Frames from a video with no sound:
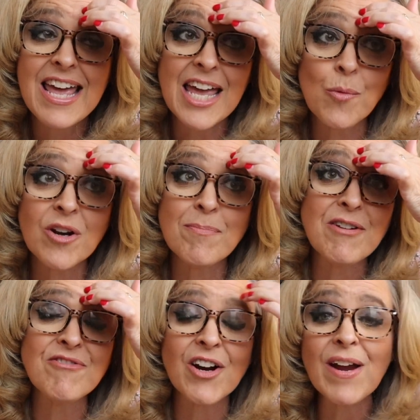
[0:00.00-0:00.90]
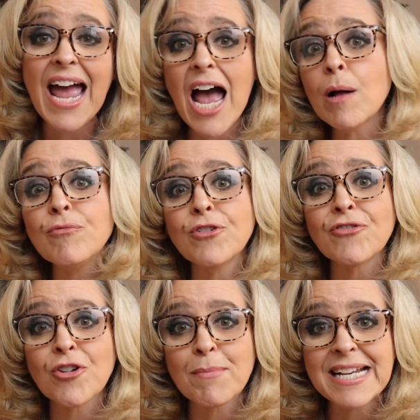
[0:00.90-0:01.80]
It would have been very helpful
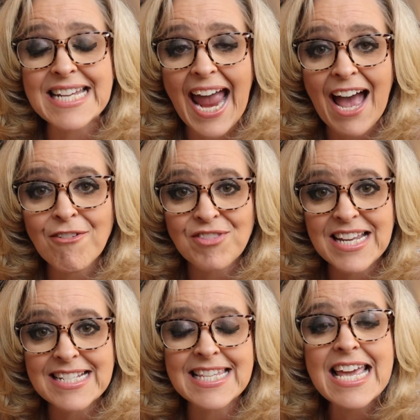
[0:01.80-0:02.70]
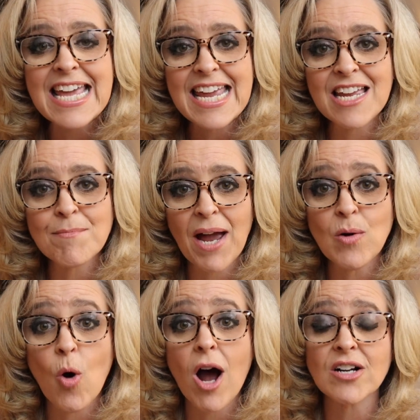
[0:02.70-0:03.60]
for me to have these in my
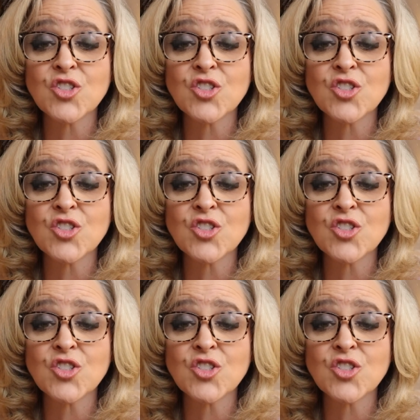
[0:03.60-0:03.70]
walk.